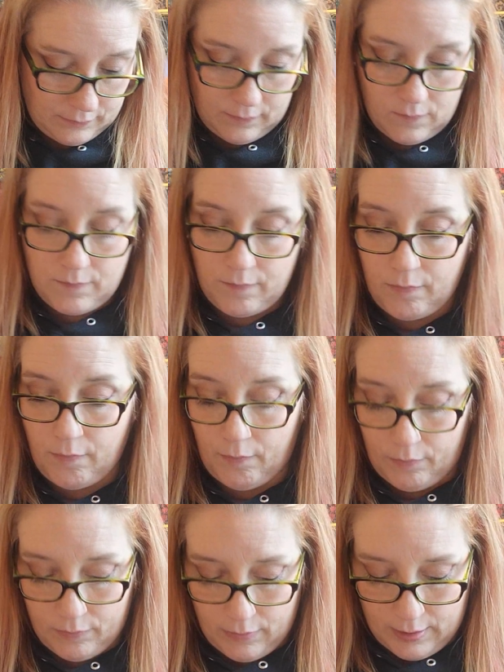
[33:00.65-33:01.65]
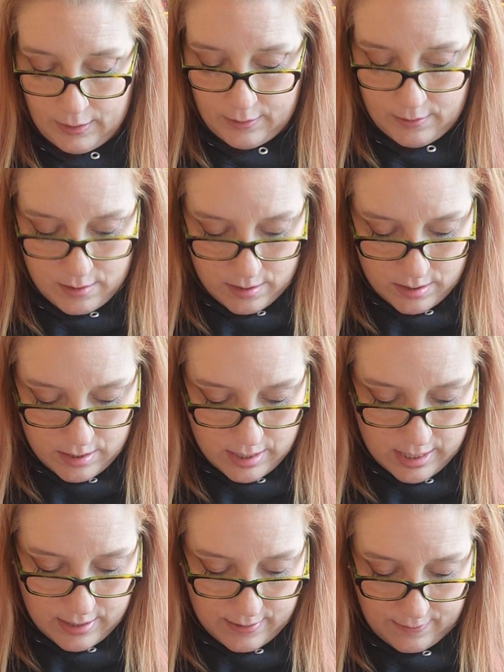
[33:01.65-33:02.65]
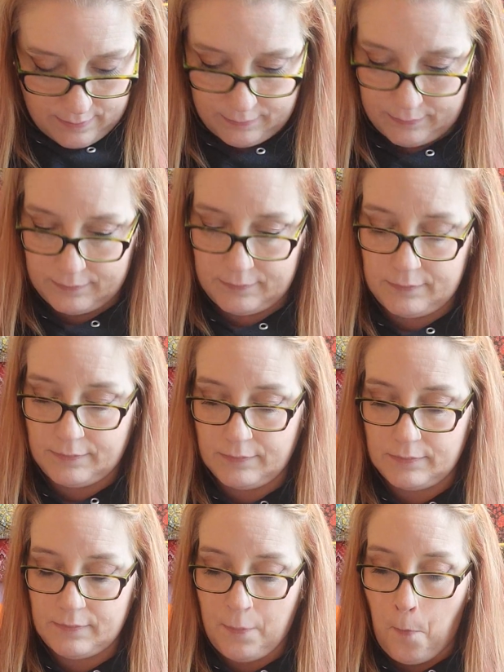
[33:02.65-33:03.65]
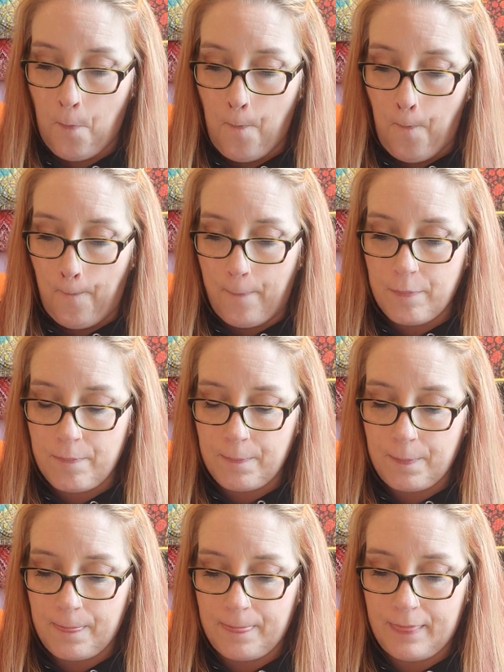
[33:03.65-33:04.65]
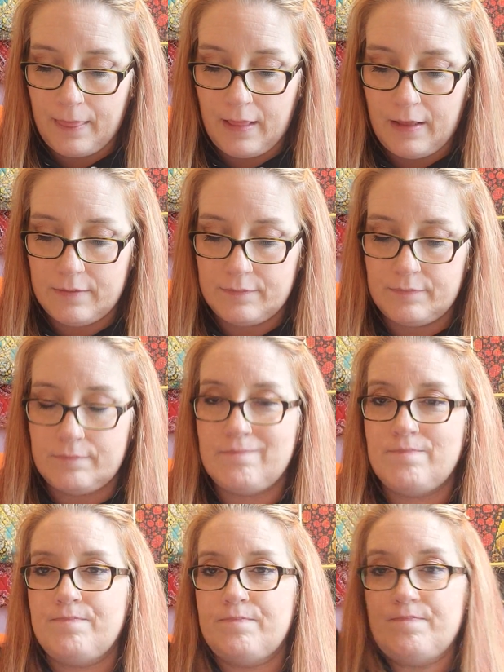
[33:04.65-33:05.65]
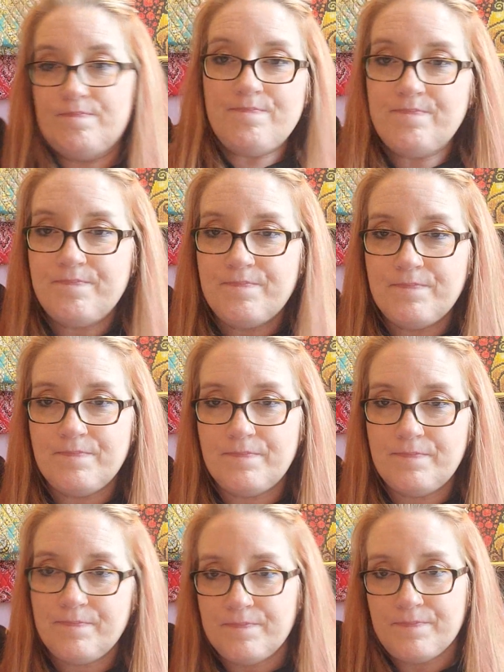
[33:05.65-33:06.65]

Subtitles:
[no speech]